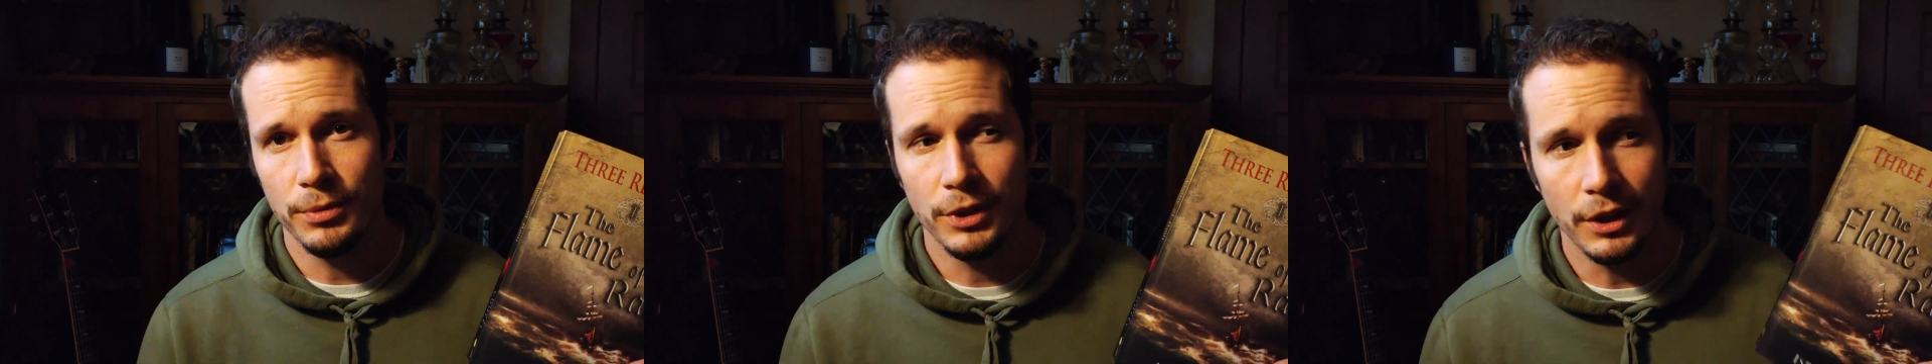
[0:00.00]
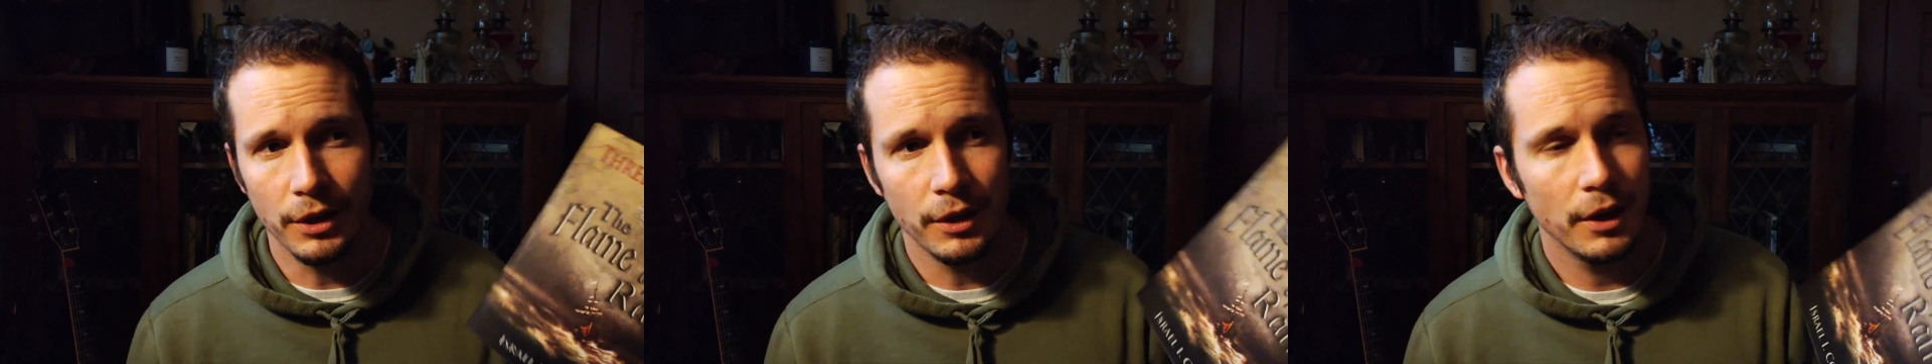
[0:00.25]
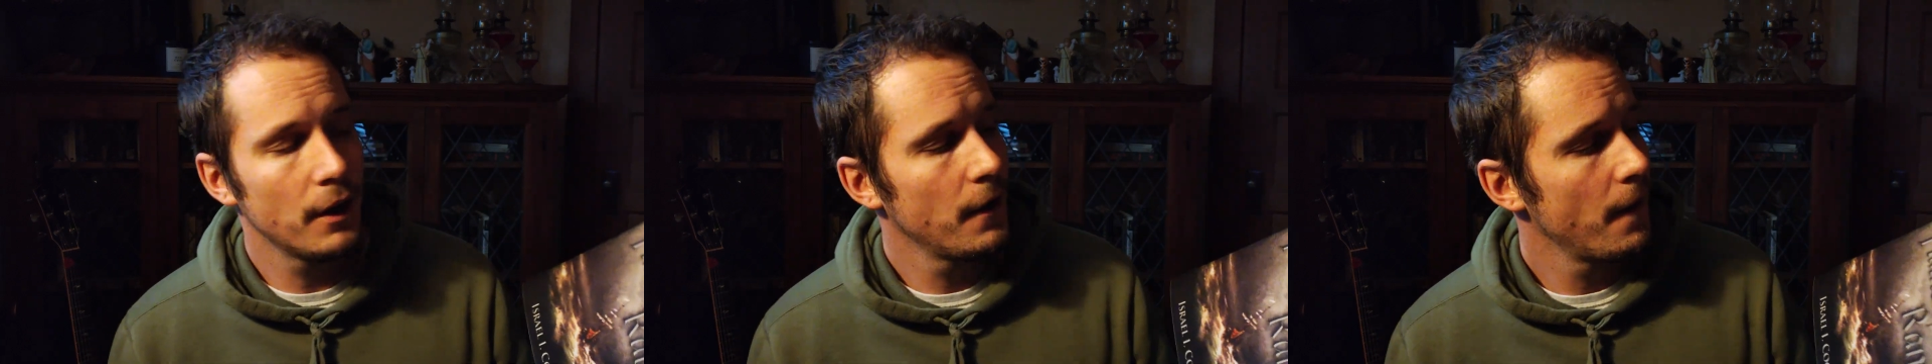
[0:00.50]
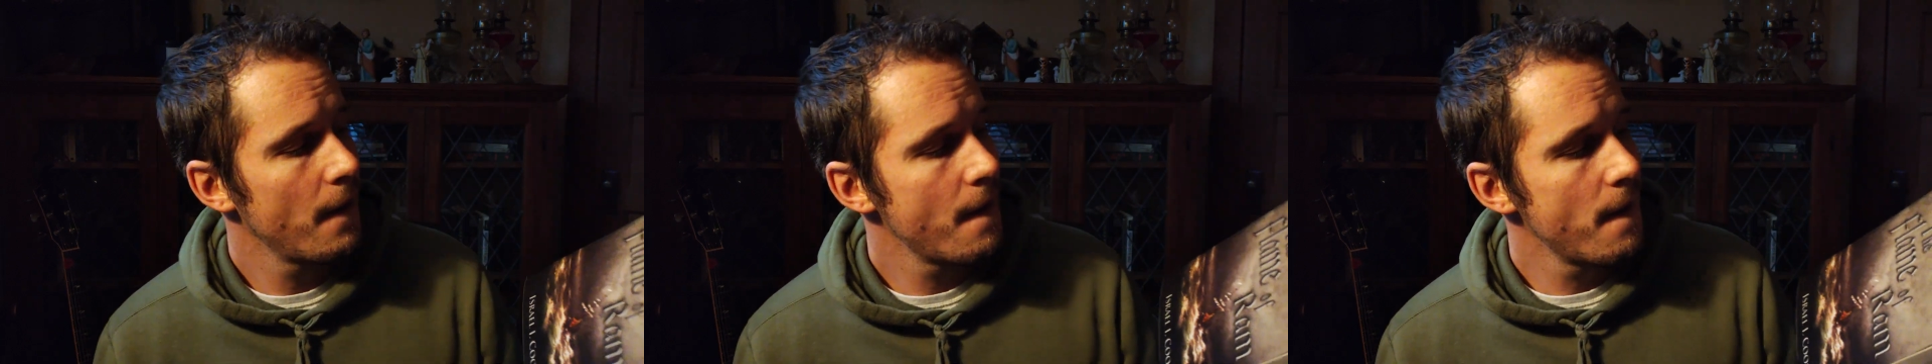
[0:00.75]
here
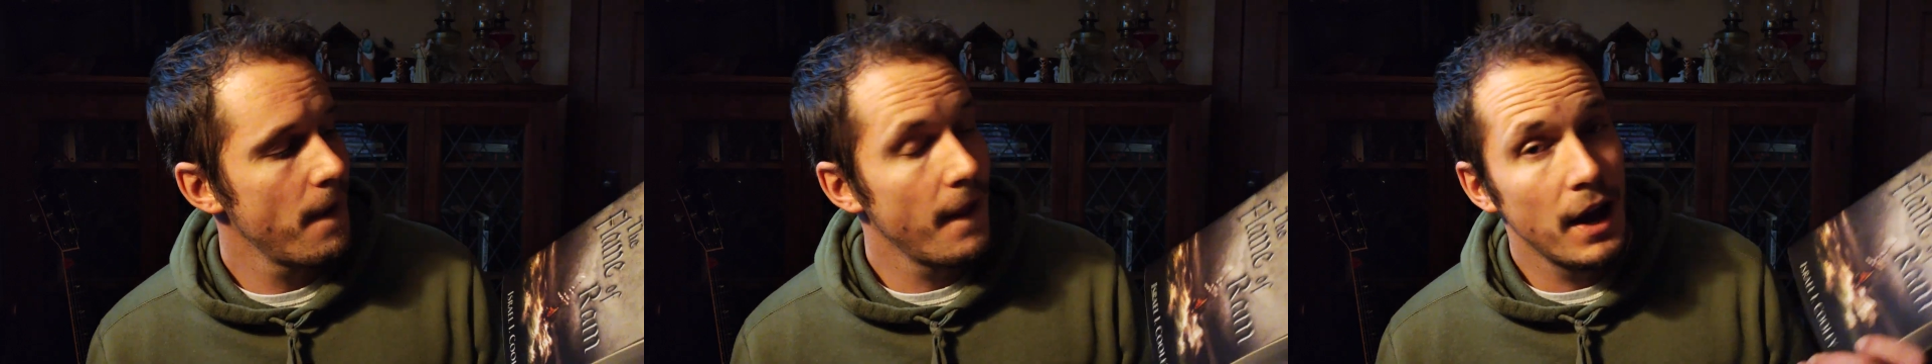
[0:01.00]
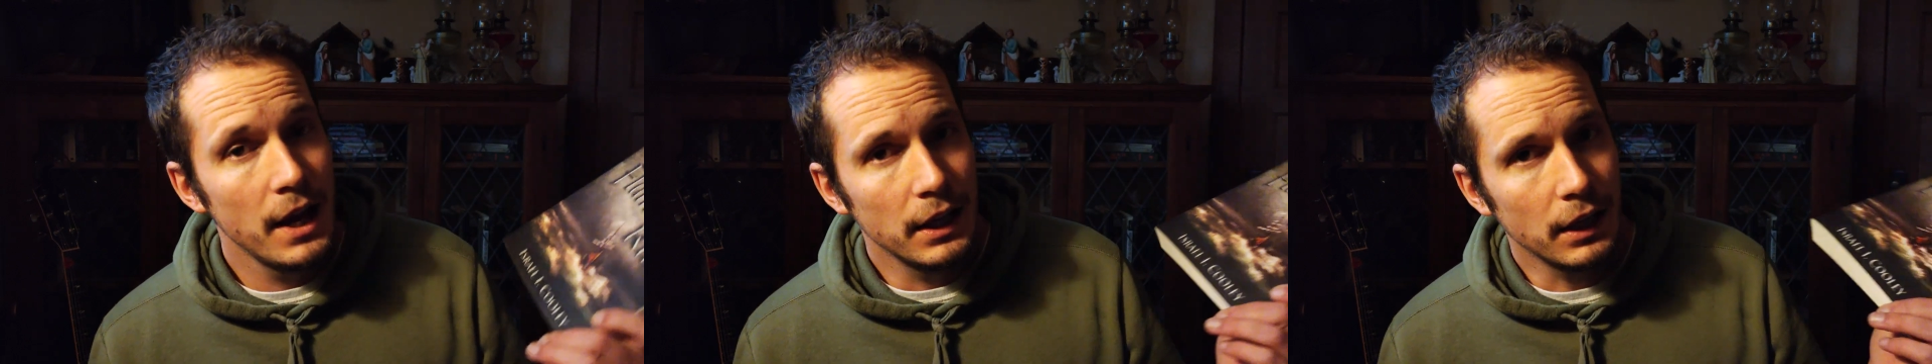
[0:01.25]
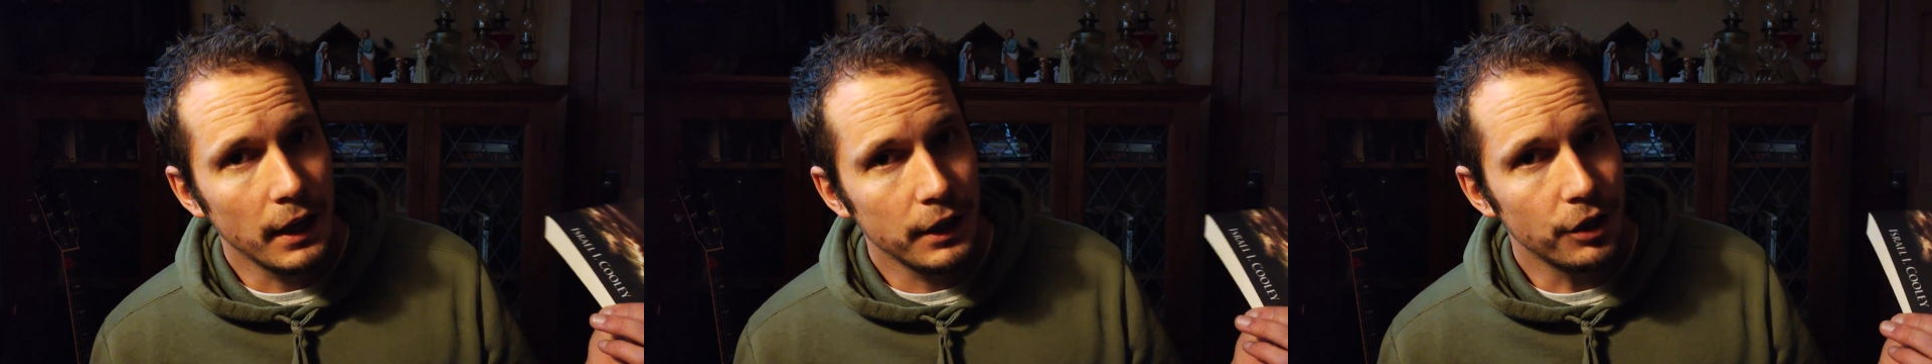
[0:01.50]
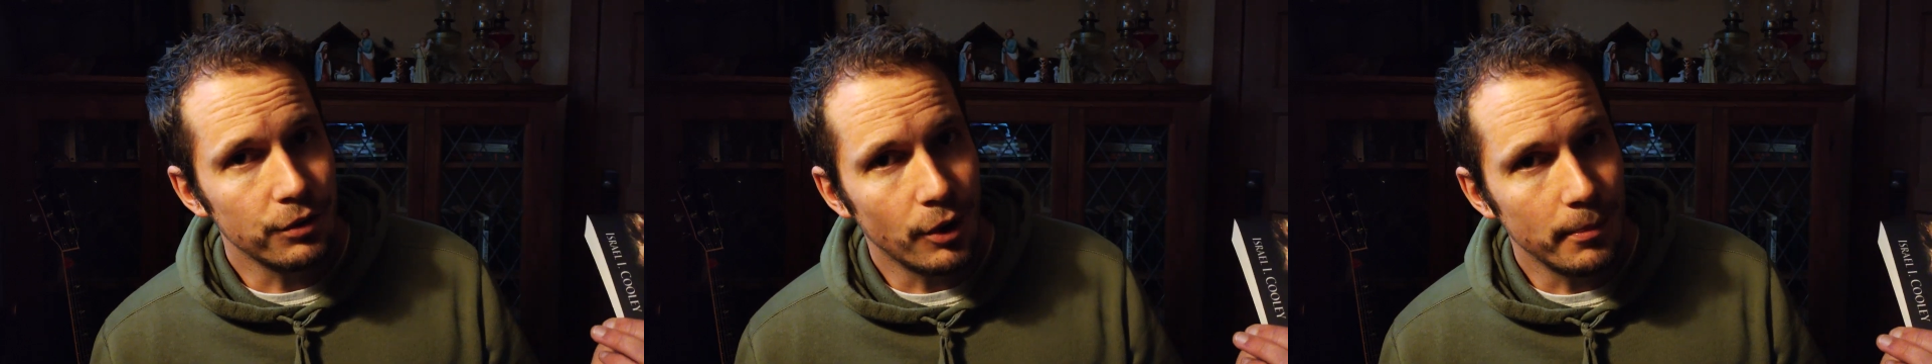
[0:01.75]
like
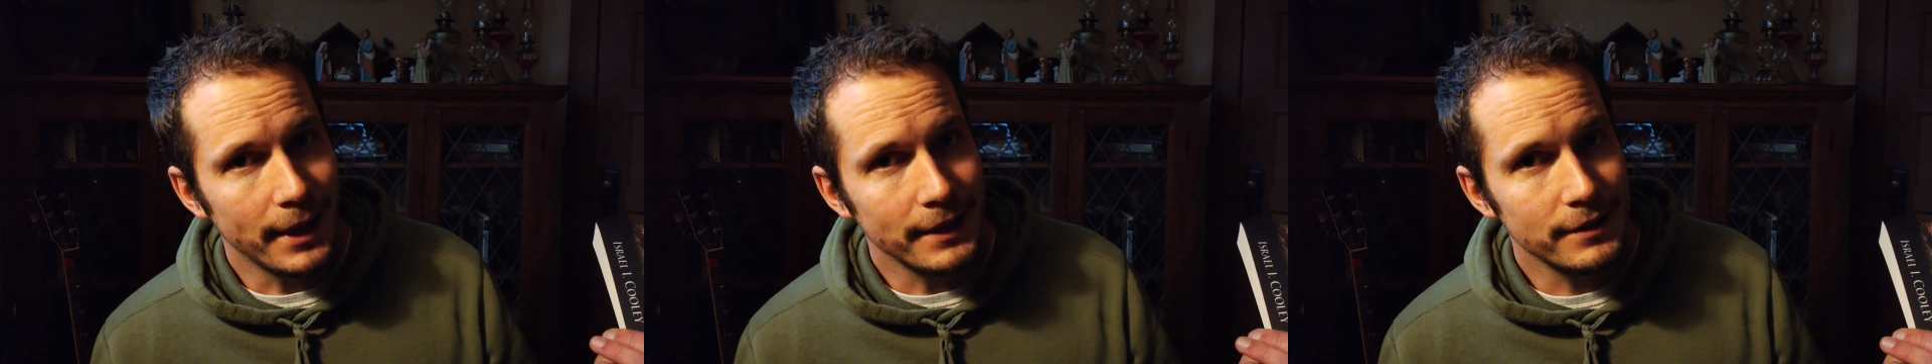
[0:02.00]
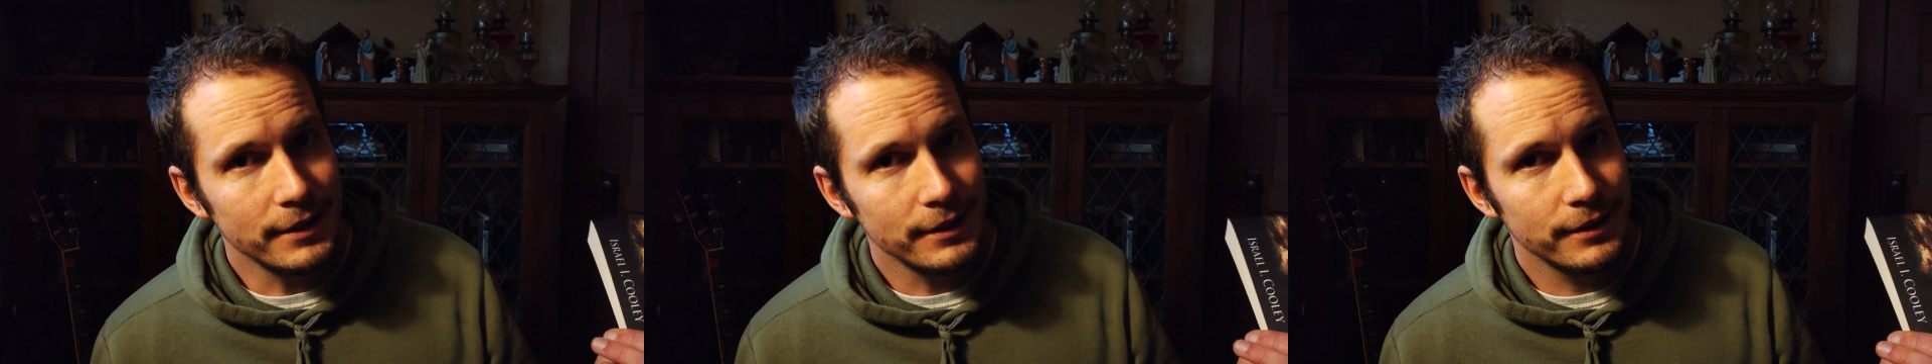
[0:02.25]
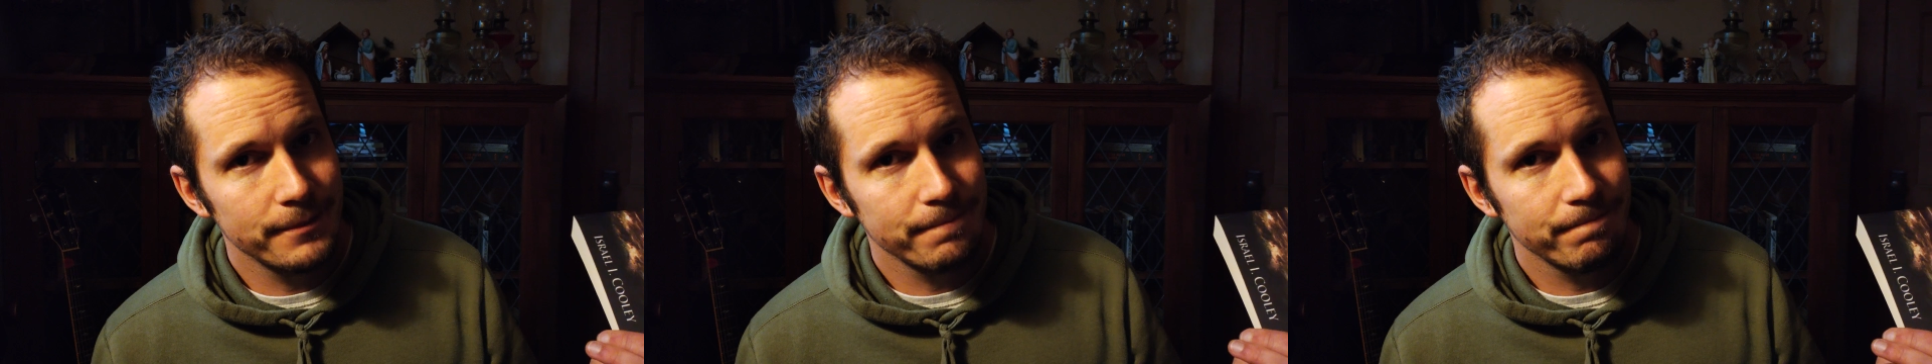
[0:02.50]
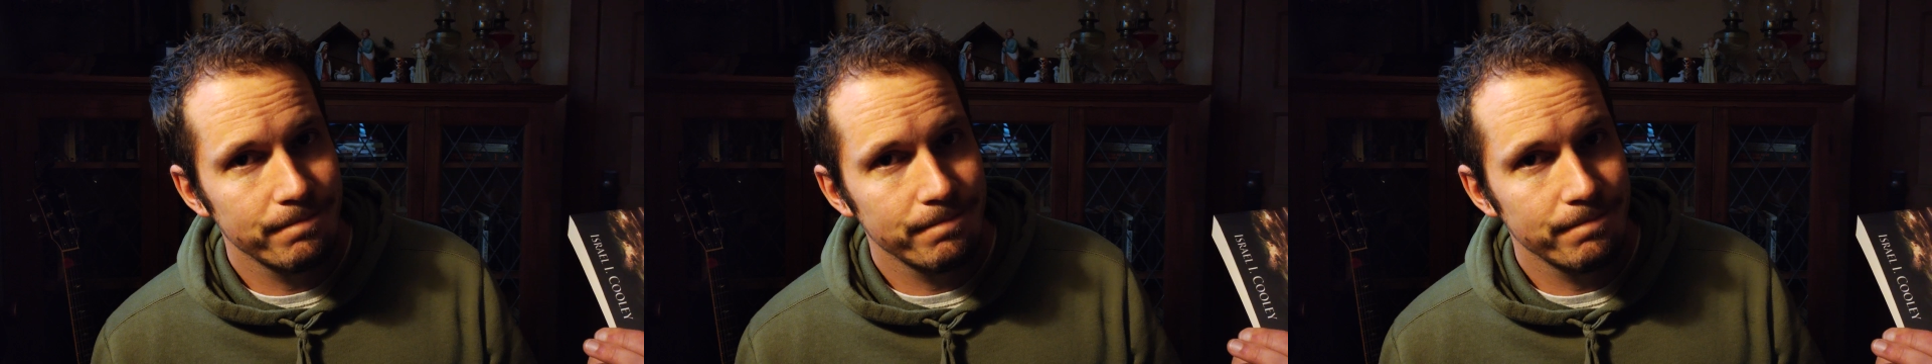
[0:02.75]
your romances,